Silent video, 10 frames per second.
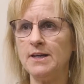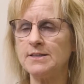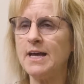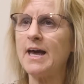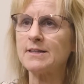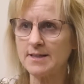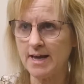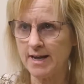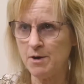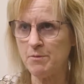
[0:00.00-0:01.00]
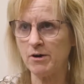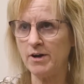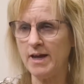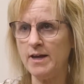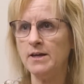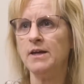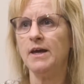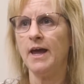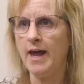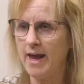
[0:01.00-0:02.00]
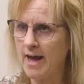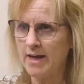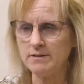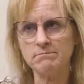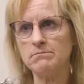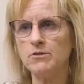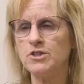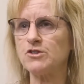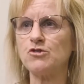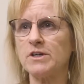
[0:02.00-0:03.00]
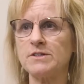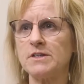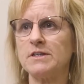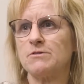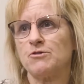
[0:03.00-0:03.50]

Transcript: attacks that mRNA and destructs it.